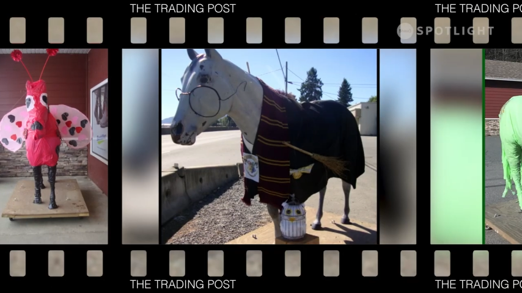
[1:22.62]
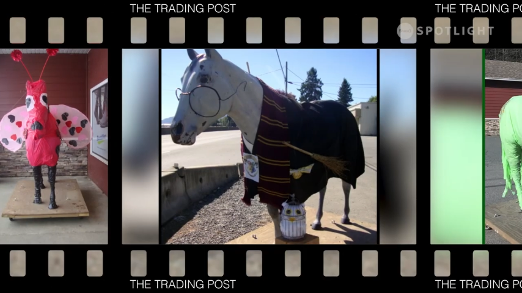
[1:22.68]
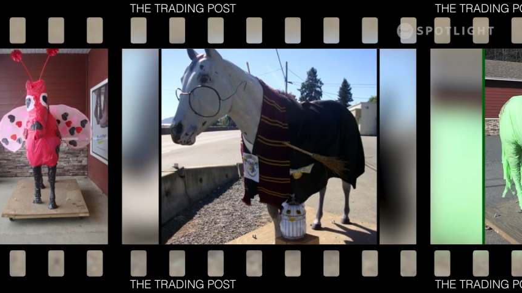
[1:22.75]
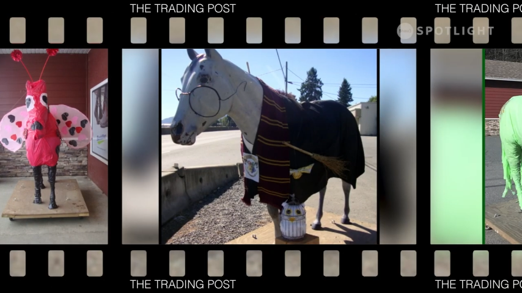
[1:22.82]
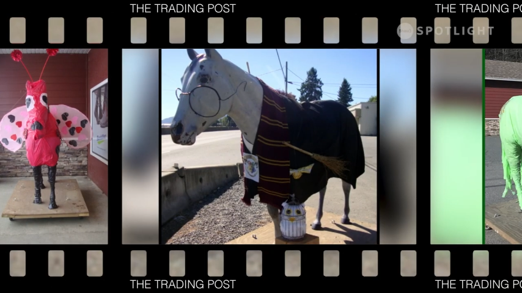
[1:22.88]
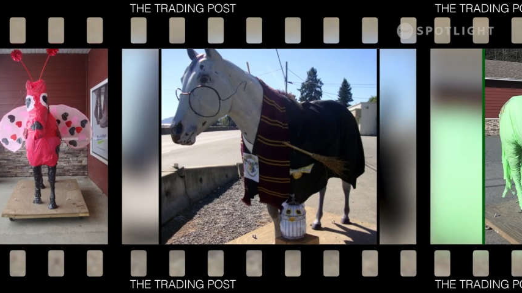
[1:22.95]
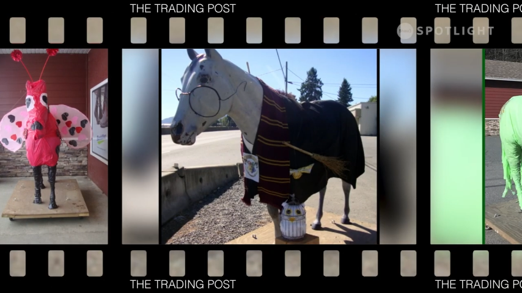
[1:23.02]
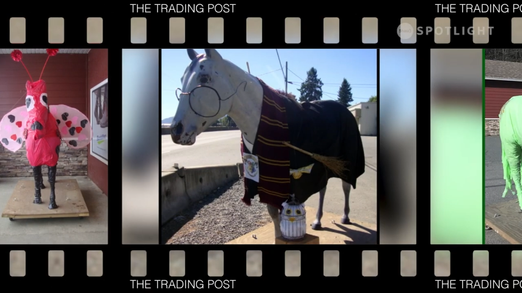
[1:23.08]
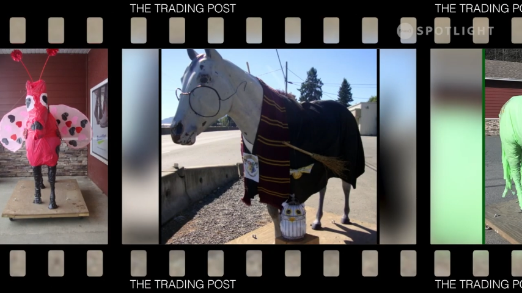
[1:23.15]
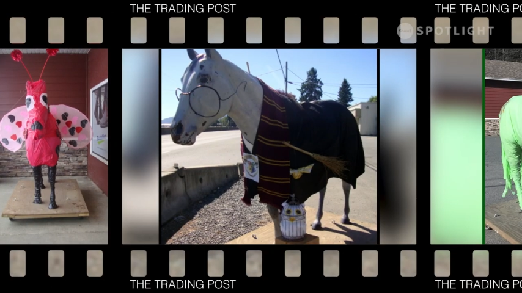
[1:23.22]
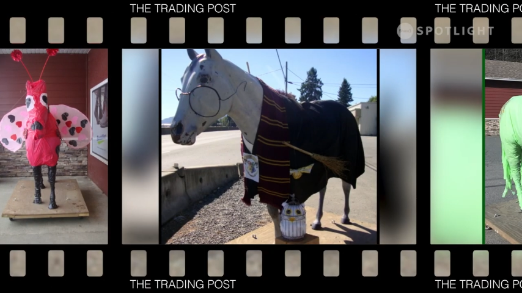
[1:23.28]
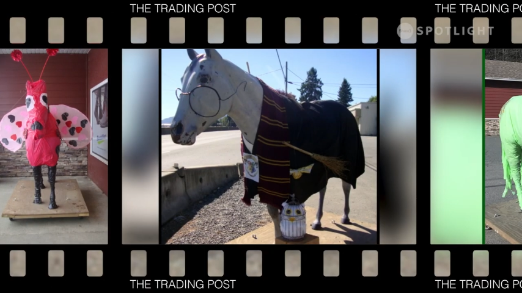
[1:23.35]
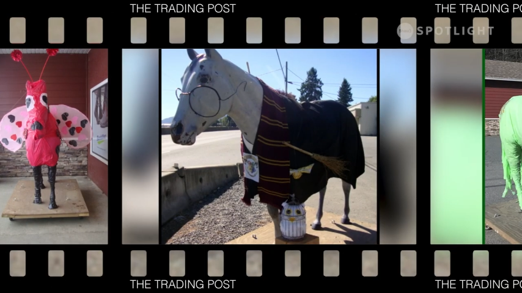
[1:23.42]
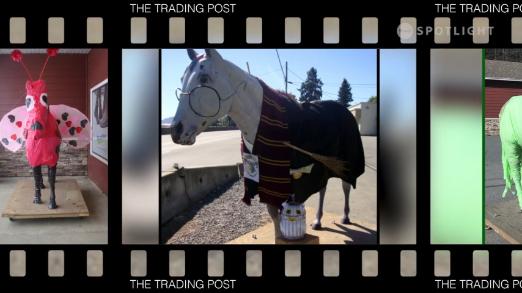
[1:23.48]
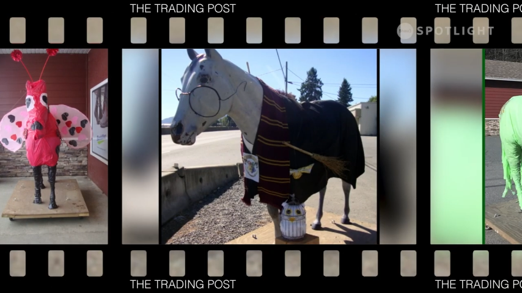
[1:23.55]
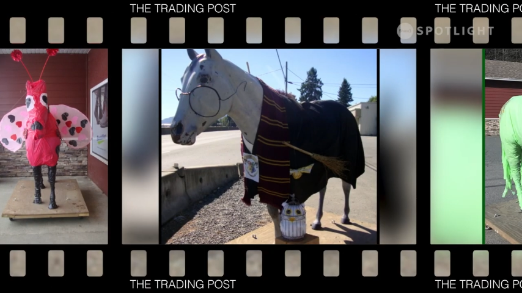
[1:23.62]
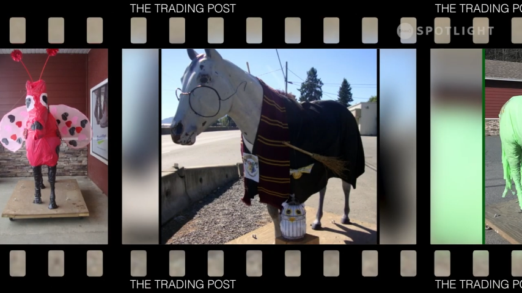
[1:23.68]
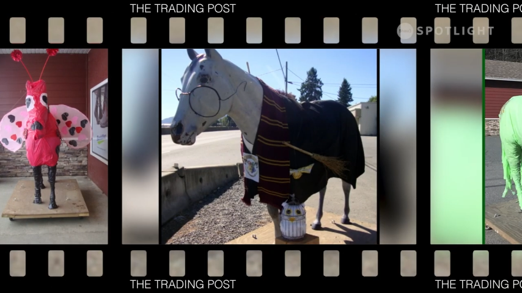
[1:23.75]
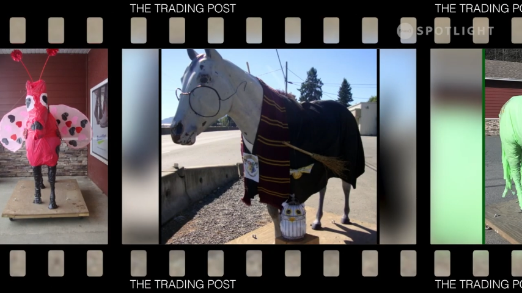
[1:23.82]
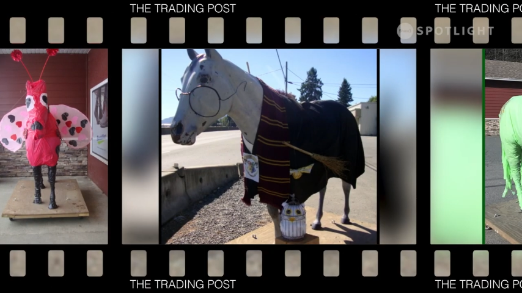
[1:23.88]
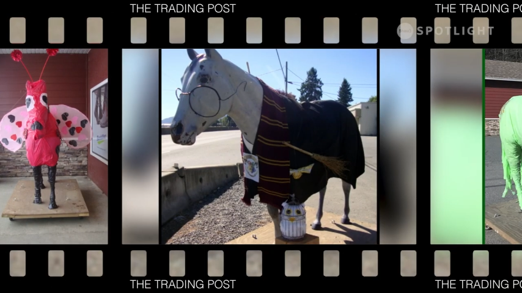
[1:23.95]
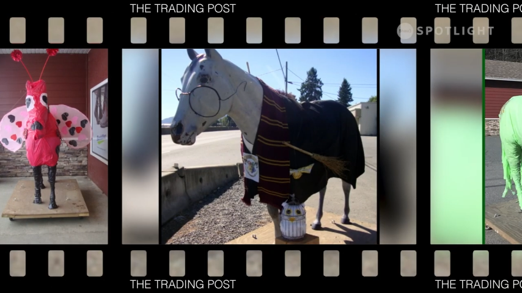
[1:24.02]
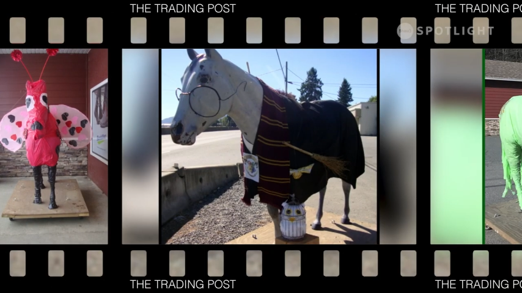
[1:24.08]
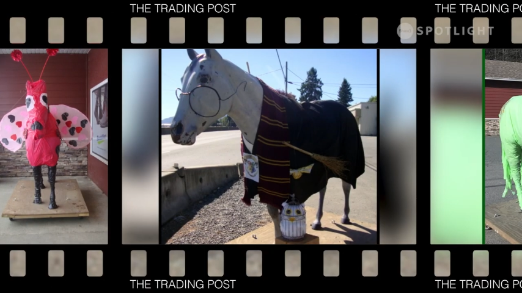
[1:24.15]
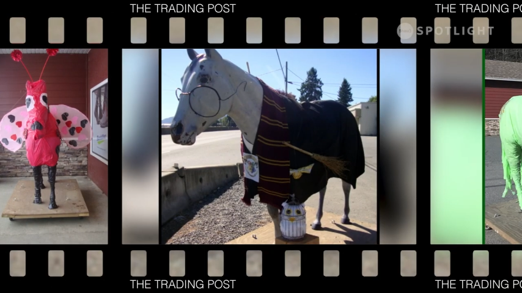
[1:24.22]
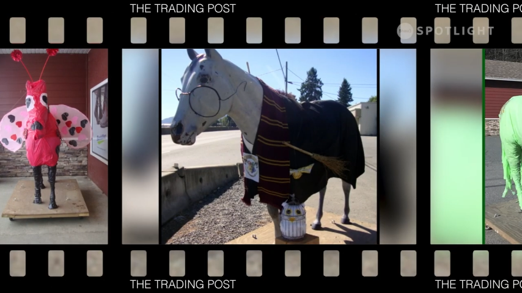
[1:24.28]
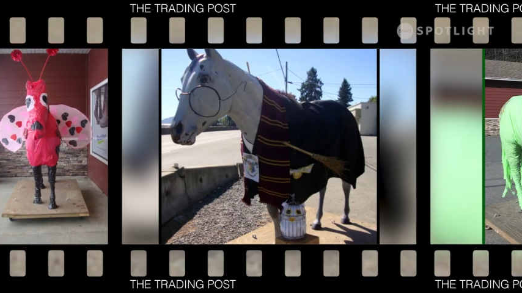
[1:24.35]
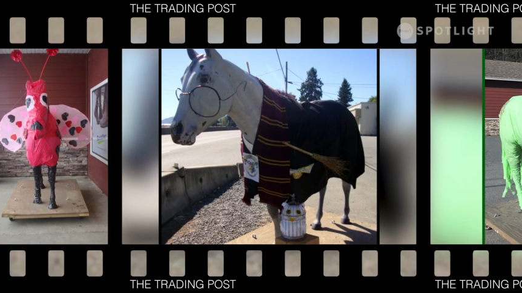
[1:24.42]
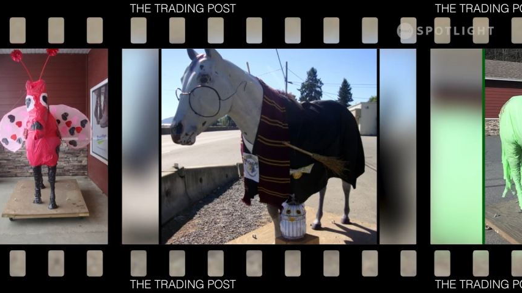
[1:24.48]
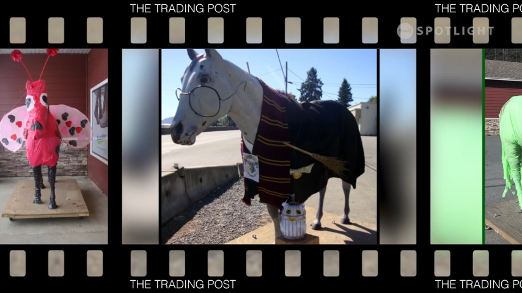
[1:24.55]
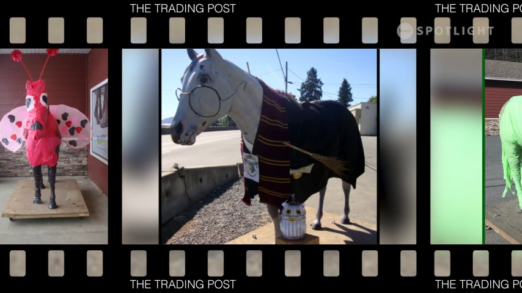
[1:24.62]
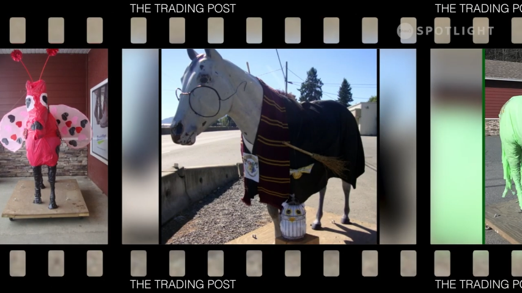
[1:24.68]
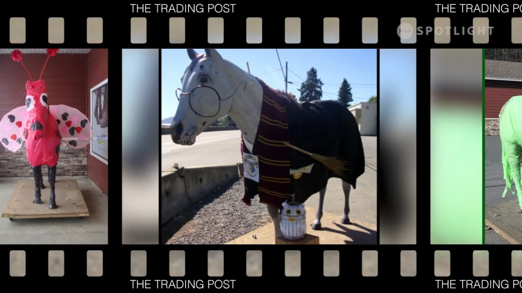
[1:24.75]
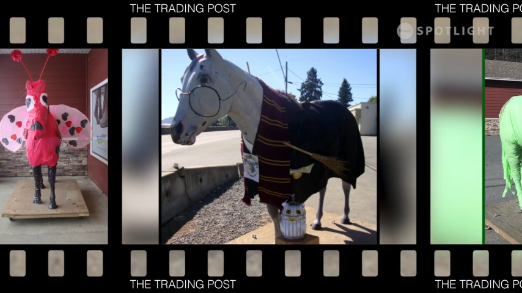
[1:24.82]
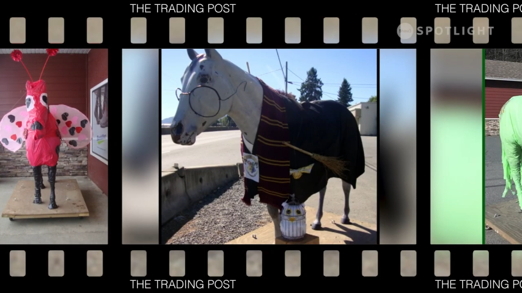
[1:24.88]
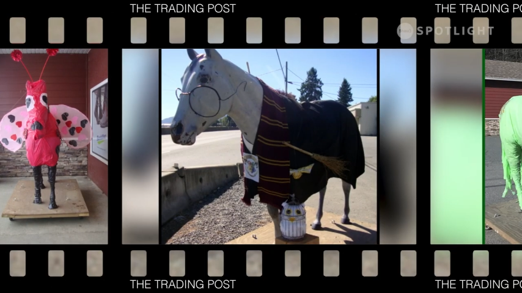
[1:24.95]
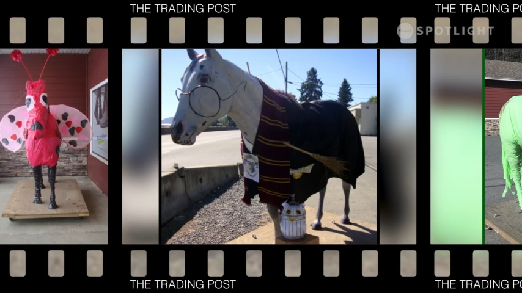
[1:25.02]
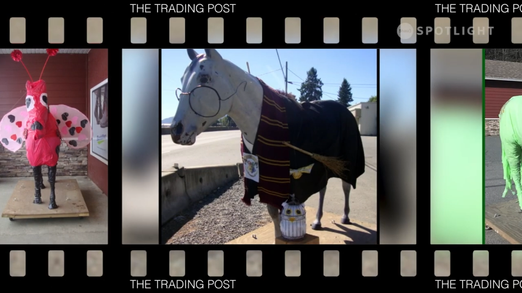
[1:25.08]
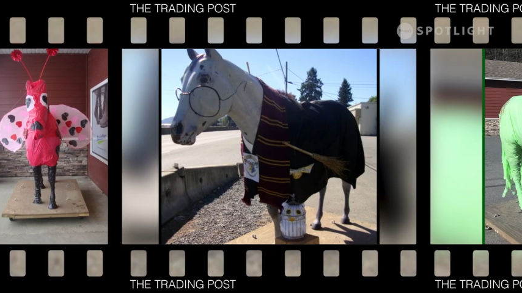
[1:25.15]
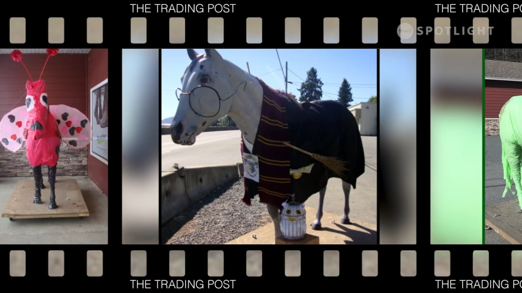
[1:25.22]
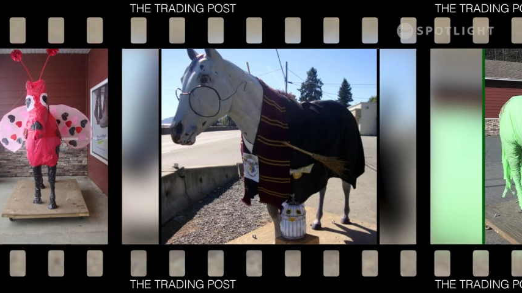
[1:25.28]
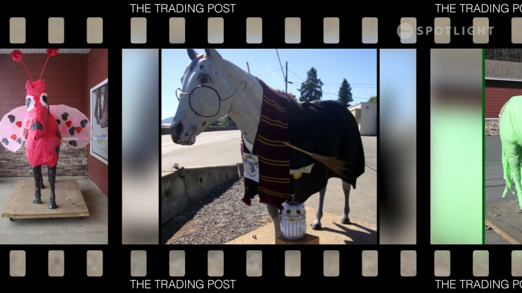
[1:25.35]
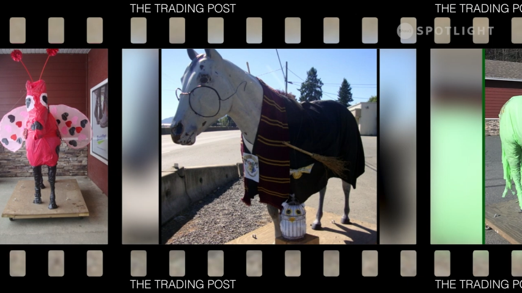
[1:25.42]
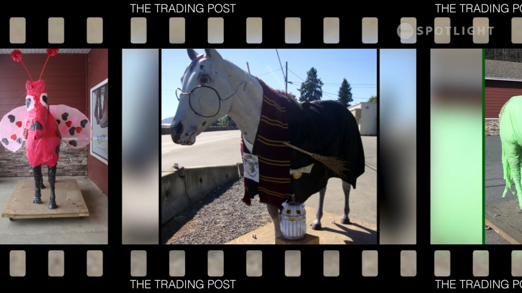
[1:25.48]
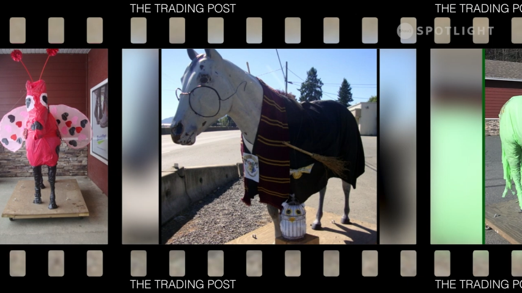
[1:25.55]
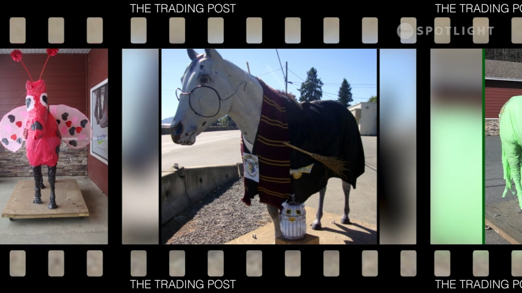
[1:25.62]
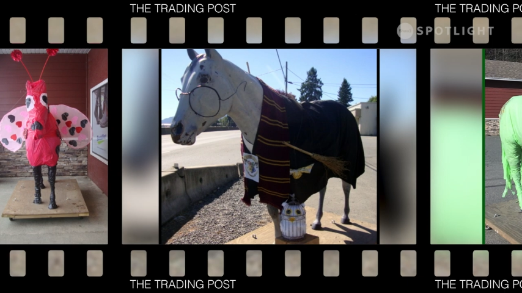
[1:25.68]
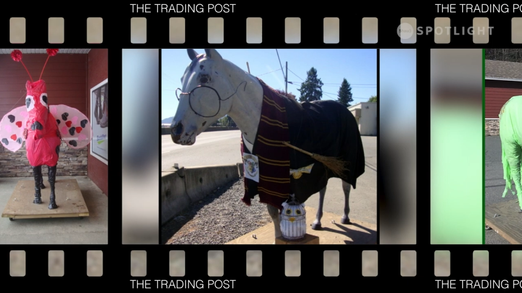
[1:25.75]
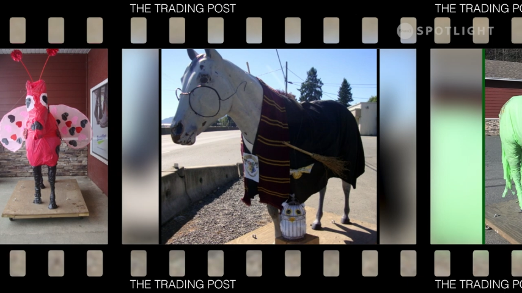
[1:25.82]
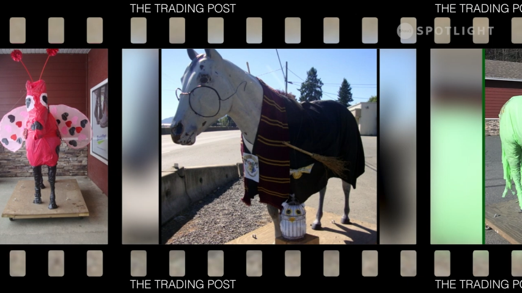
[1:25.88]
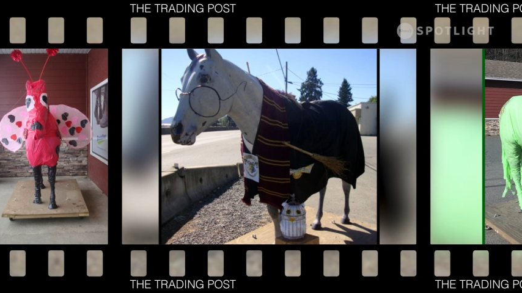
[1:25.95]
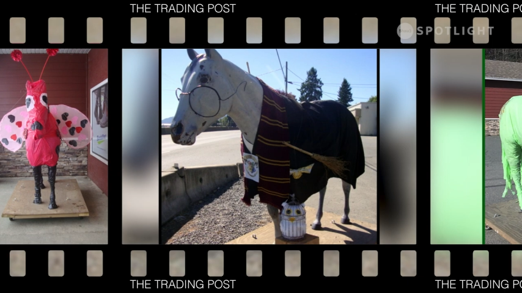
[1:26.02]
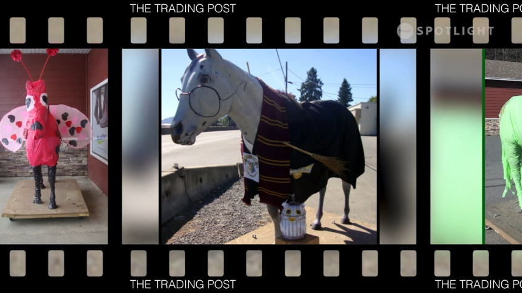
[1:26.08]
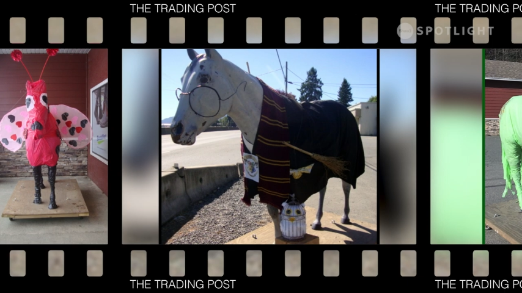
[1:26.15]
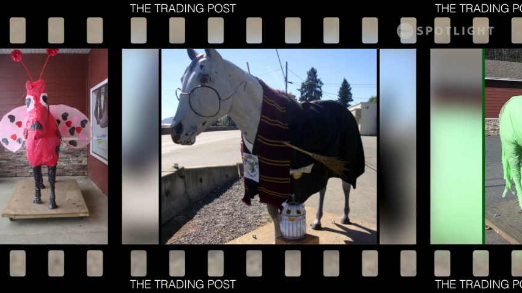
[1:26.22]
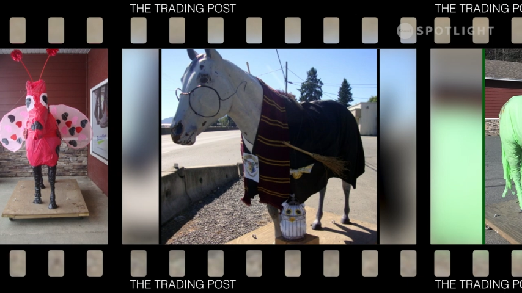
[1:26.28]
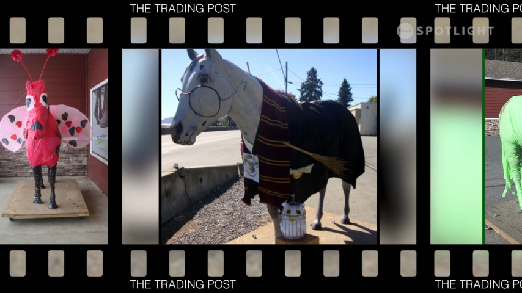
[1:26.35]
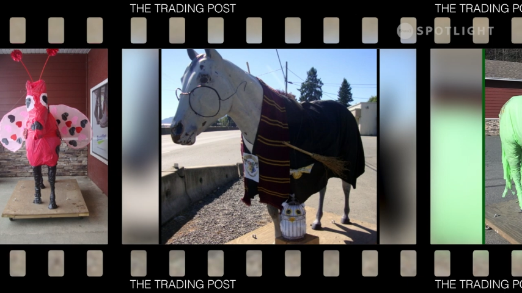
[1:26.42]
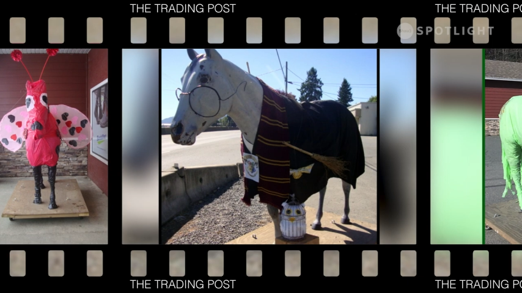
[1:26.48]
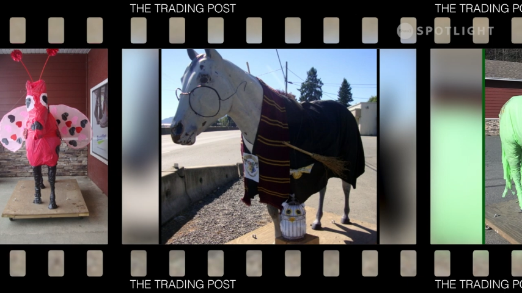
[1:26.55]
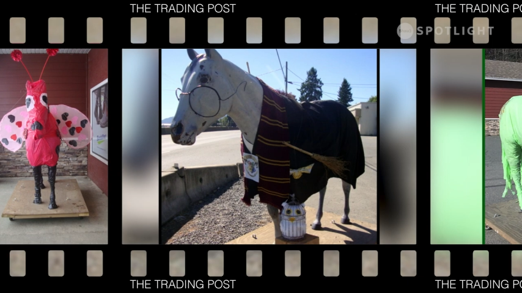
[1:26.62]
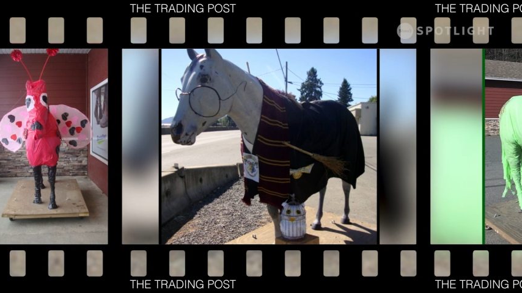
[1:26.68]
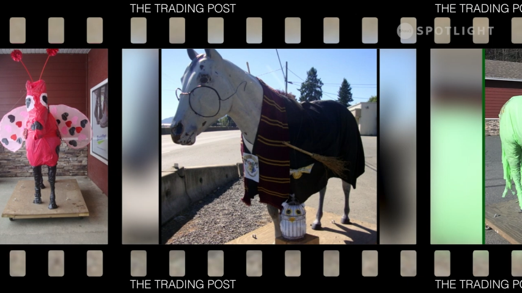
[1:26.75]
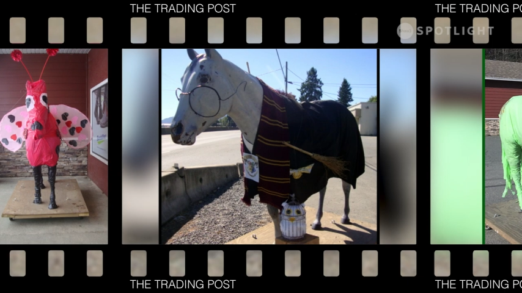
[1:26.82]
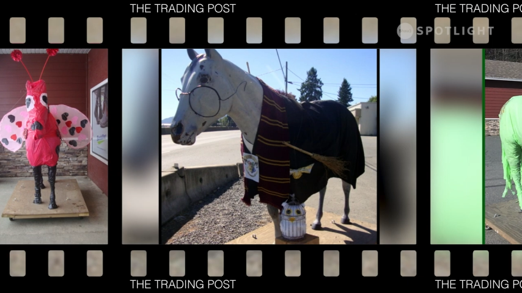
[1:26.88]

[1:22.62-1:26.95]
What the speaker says: (no speaker visible)